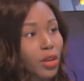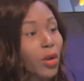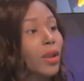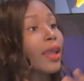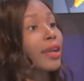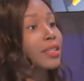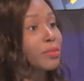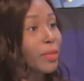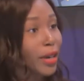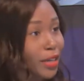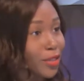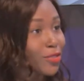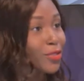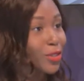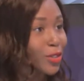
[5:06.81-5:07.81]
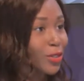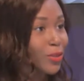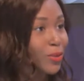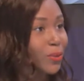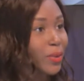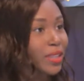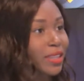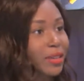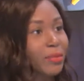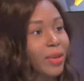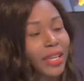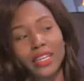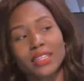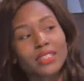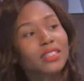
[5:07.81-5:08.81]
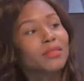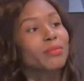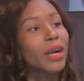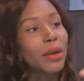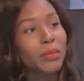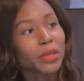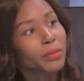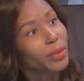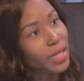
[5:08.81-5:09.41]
collect money for you when they're played in public